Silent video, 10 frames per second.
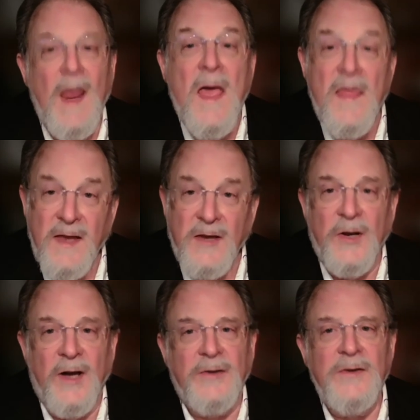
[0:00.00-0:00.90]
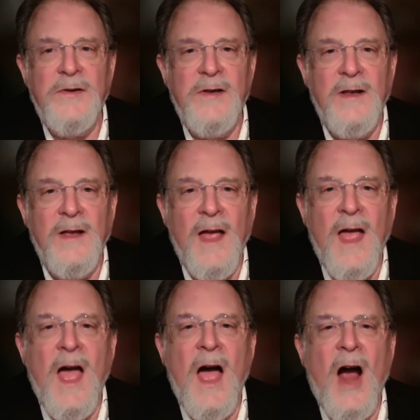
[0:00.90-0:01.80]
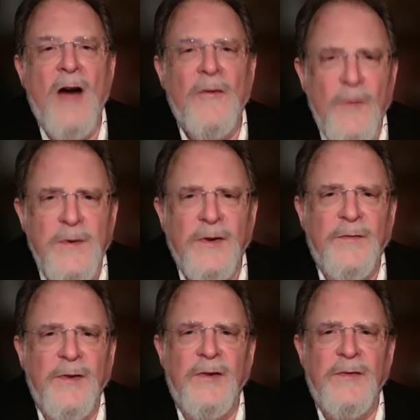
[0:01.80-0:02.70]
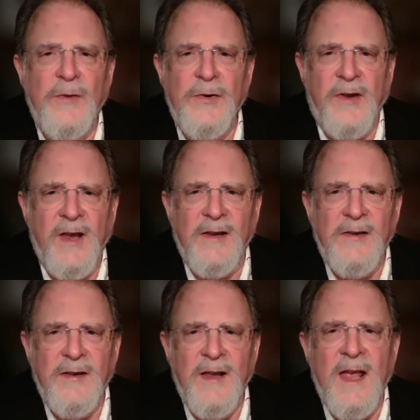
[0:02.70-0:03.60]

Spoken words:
Thank you, doctors. Our focus for this first case